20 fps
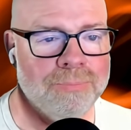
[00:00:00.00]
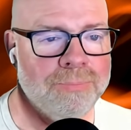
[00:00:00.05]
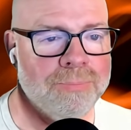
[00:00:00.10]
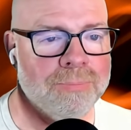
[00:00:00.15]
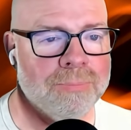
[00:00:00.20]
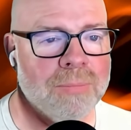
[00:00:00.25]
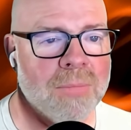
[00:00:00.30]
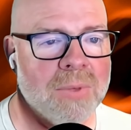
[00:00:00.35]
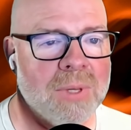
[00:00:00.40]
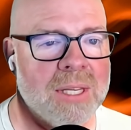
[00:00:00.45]

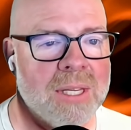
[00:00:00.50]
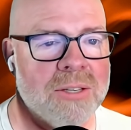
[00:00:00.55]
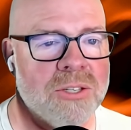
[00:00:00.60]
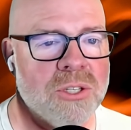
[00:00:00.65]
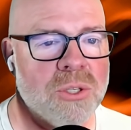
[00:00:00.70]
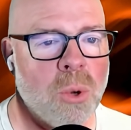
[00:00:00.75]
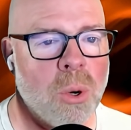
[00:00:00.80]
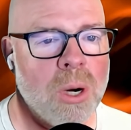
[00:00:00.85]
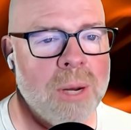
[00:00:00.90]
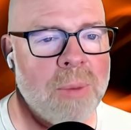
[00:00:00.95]
The
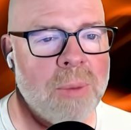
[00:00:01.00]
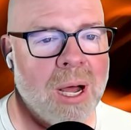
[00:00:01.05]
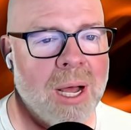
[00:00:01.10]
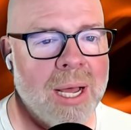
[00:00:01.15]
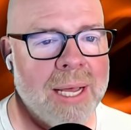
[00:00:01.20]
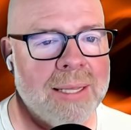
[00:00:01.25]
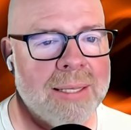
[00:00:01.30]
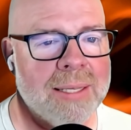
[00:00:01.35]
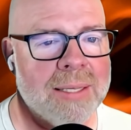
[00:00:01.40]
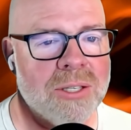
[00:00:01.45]
story
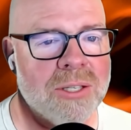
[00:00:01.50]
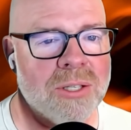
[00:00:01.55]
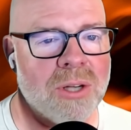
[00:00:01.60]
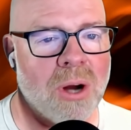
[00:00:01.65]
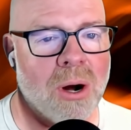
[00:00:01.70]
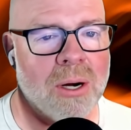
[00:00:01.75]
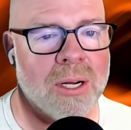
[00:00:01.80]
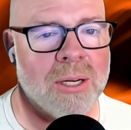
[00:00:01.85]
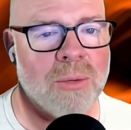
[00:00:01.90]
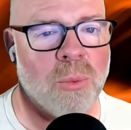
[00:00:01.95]
behind this
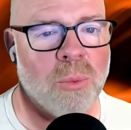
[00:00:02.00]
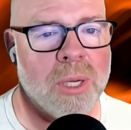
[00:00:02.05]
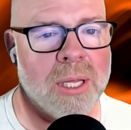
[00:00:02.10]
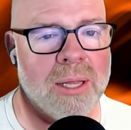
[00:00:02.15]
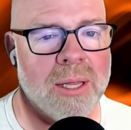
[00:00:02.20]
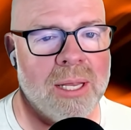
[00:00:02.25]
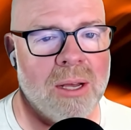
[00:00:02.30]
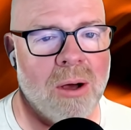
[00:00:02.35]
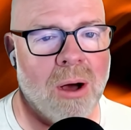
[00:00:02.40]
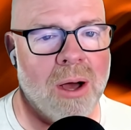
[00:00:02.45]
started
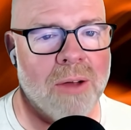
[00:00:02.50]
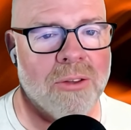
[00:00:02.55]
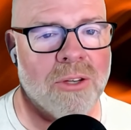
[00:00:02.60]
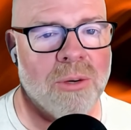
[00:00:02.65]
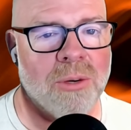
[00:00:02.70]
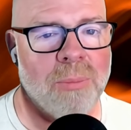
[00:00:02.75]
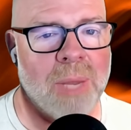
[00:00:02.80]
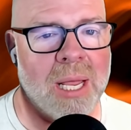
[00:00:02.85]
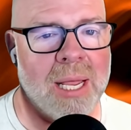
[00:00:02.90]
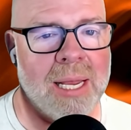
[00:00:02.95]
when the
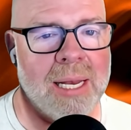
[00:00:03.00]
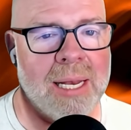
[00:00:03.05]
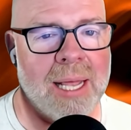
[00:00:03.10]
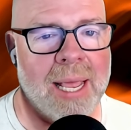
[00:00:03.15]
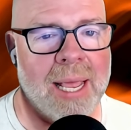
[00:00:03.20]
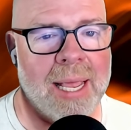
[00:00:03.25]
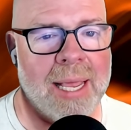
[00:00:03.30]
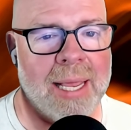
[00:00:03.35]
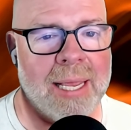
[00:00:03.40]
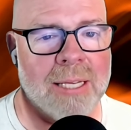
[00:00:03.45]
author made
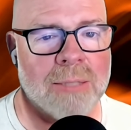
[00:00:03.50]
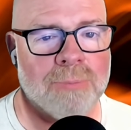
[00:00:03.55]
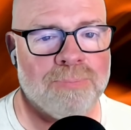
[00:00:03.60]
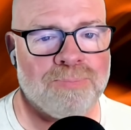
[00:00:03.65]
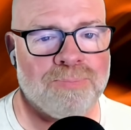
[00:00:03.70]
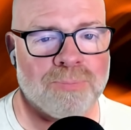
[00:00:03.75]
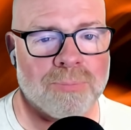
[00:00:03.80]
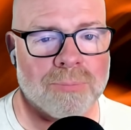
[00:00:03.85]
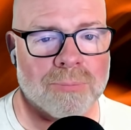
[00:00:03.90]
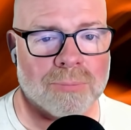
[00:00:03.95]
a
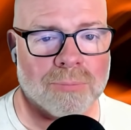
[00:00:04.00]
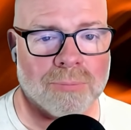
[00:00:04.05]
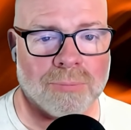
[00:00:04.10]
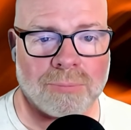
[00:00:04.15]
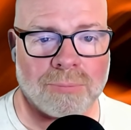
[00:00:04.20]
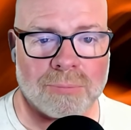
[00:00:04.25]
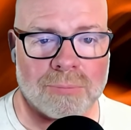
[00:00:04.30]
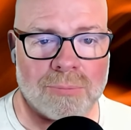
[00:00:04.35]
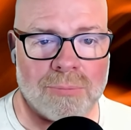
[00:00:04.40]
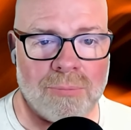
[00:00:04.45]

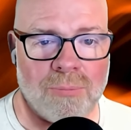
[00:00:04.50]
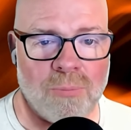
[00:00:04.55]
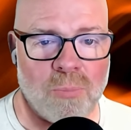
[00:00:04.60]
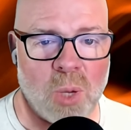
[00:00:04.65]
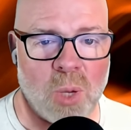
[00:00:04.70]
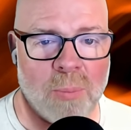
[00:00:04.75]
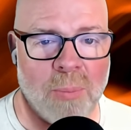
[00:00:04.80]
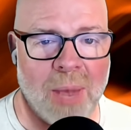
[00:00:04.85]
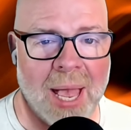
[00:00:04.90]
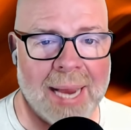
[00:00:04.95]

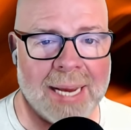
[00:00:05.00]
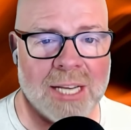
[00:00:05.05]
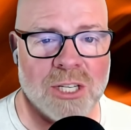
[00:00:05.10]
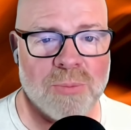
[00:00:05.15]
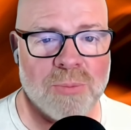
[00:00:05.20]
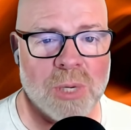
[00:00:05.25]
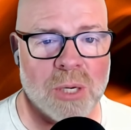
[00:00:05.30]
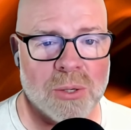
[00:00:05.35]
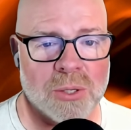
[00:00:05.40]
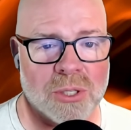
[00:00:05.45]

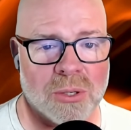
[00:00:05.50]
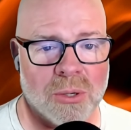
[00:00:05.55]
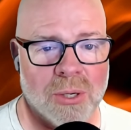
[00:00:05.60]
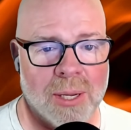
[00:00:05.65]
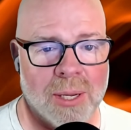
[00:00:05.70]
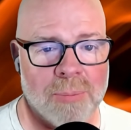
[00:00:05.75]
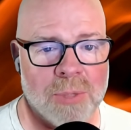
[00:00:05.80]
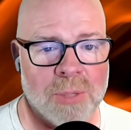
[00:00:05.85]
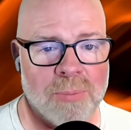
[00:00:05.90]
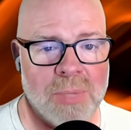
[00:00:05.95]
package build
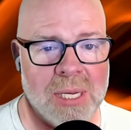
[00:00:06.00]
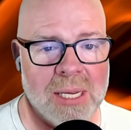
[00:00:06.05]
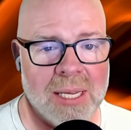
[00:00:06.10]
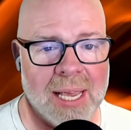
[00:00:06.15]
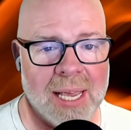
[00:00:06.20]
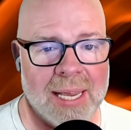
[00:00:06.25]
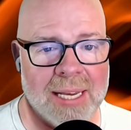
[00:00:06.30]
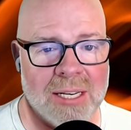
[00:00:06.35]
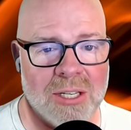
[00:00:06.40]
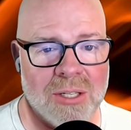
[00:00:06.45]
script,
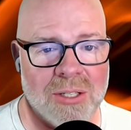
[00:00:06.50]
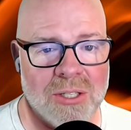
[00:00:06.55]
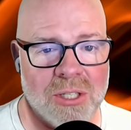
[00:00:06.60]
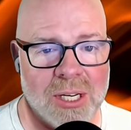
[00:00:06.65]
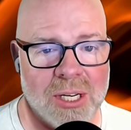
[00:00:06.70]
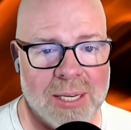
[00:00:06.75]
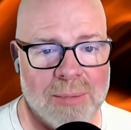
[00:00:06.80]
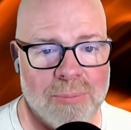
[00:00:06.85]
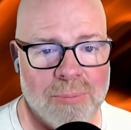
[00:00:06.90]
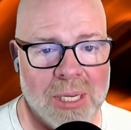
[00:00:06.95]

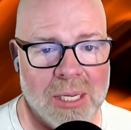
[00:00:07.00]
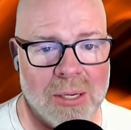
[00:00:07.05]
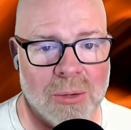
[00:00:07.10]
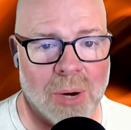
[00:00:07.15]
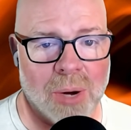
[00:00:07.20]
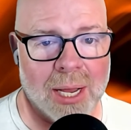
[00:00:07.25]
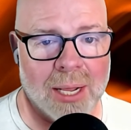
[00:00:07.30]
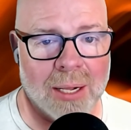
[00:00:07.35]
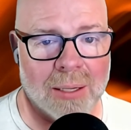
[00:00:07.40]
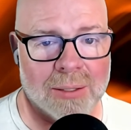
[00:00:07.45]

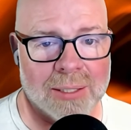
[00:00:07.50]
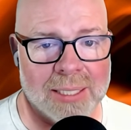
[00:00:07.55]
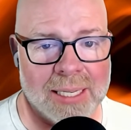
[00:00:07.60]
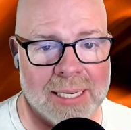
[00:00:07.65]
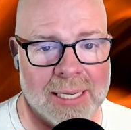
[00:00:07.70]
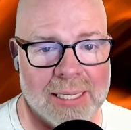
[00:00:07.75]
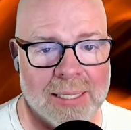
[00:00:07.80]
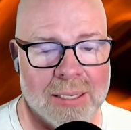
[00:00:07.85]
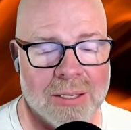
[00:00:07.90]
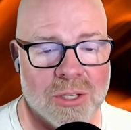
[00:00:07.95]

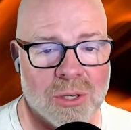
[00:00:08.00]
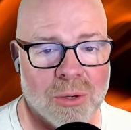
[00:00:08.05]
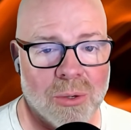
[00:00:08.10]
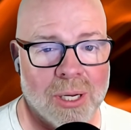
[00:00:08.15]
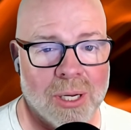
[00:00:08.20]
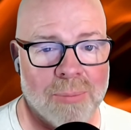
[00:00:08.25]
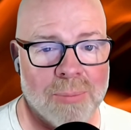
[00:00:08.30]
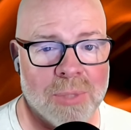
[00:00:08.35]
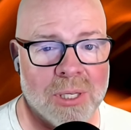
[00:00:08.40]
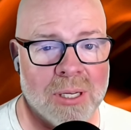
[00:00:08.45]
PKGBUILD
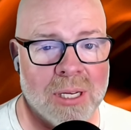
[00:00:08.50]
script,